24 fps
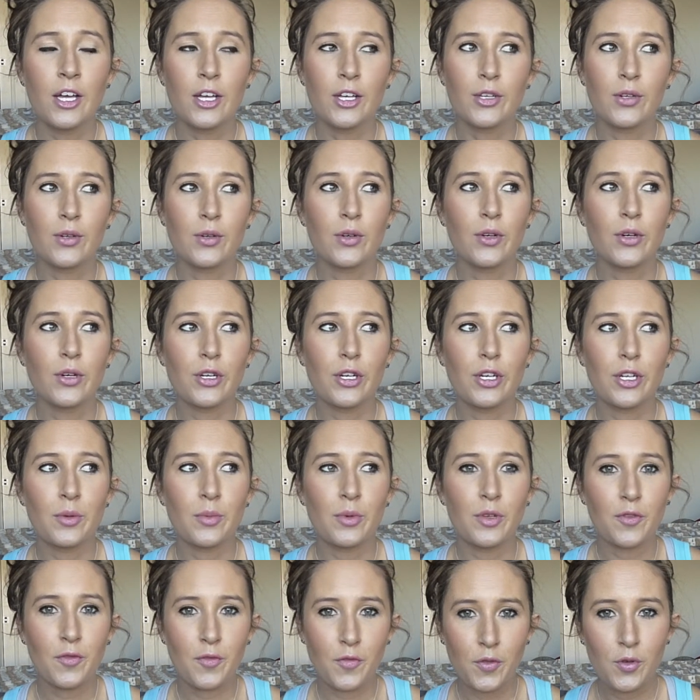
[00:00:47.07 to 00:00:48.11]
You're going to
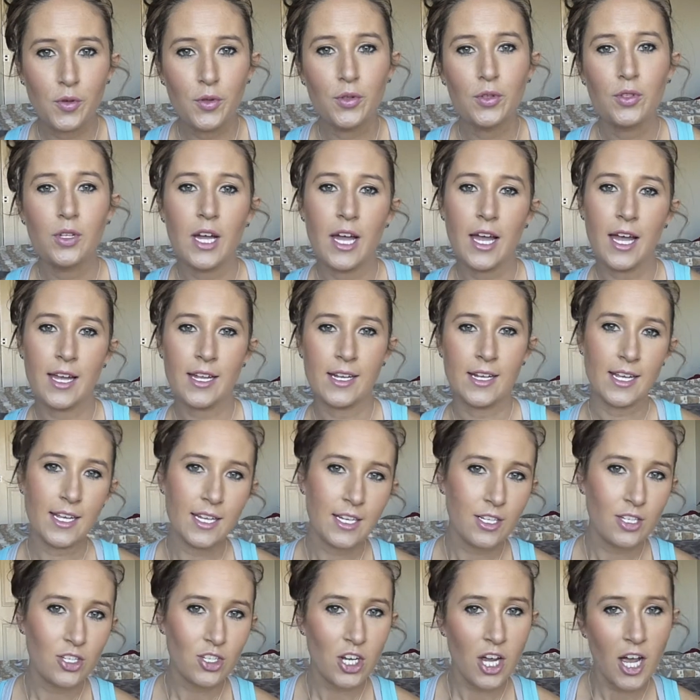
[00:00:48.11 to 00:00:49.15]
be full and
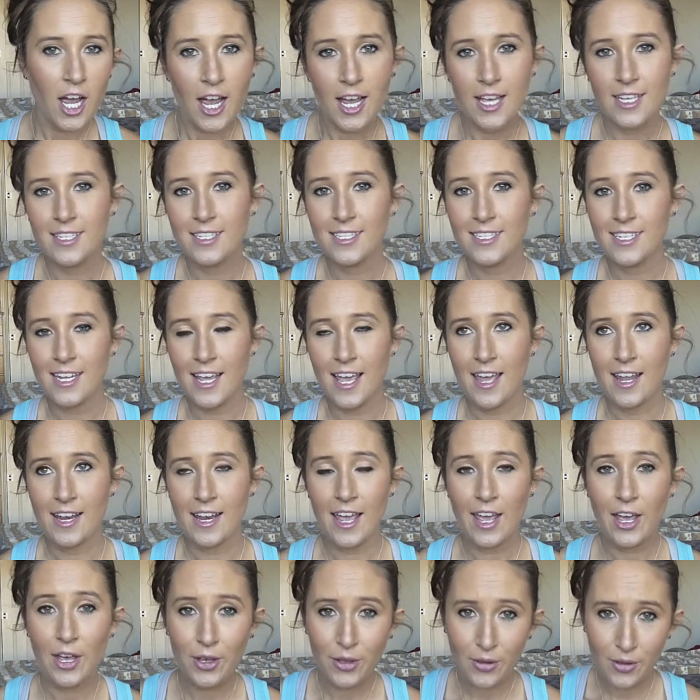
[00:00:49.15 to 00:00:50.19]
energized and
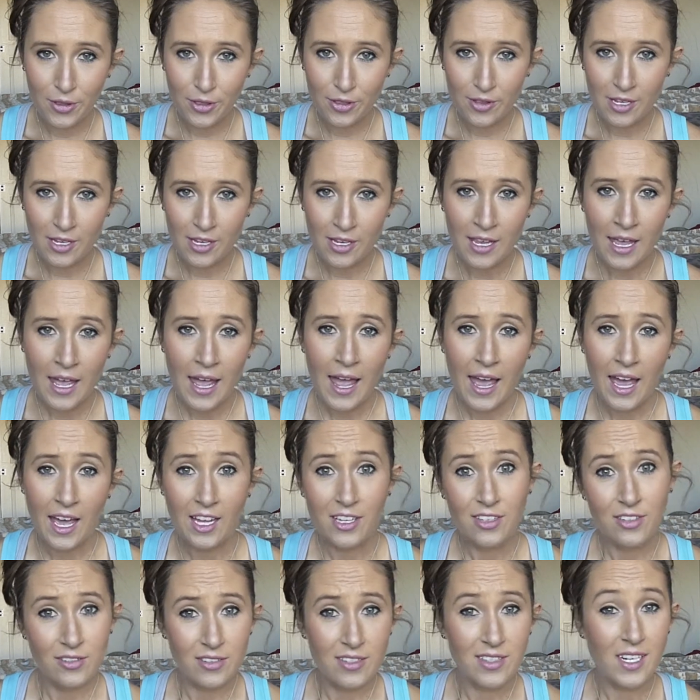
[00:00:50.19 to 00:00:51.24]
healthy,
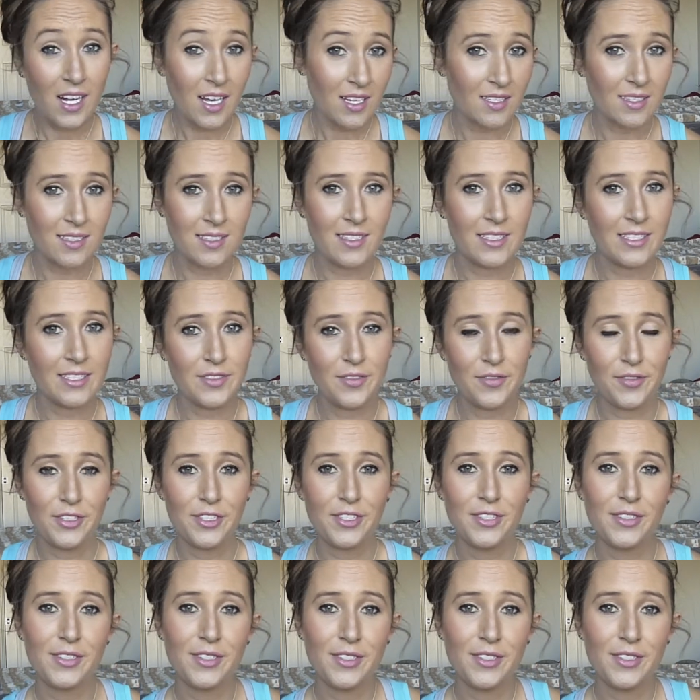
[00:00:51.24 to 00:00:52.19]
and you'll start to see a difference.